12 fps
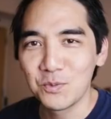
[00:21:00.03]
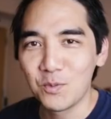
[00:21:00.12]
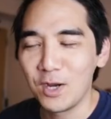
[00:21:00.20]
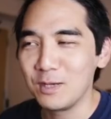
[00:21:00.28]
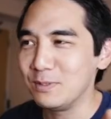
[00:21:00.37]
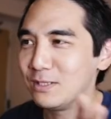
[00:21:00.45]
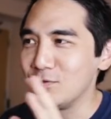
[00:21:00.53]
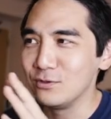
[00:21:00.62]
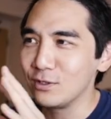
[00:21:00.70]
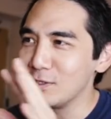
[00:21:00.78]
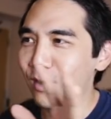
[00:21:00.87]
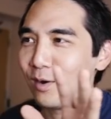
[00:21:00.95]
Hawaii, because you
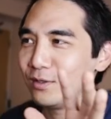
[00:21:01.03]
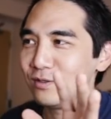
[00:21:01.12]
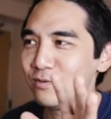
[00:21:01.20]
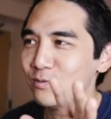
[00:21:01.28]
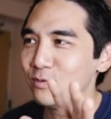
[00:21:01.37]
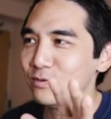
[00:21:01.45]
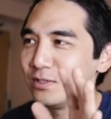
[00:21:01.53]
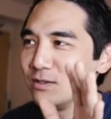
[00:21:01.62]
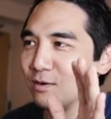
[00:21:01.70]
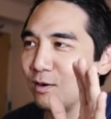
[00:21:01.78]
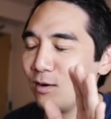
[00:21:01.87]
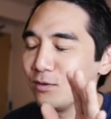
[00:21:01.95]
look at all these foods and
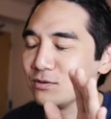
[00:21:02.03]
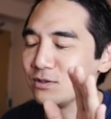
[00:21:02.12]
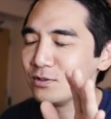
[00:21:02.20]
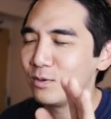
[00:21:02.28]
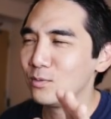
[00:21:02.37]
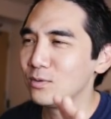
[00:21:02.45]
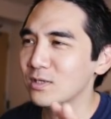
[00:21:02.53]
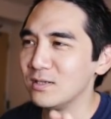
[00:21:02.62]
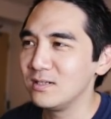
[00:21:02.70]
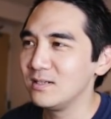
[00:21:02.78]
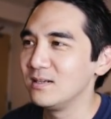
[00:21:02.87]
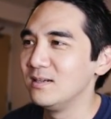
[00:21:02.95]
they're all so
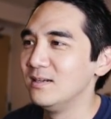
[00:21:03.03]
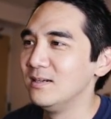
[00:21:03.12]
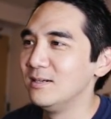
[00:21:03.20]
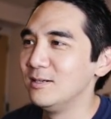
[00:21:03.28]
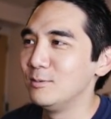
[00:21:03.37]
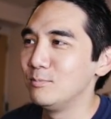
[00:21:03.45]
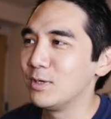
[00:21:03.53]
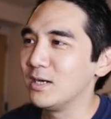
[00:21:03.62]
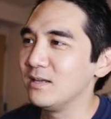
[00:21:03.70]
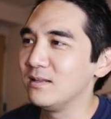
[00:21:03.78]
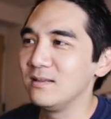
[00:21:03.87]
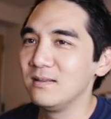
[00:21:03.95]
good,
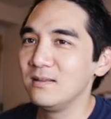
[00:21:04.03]
but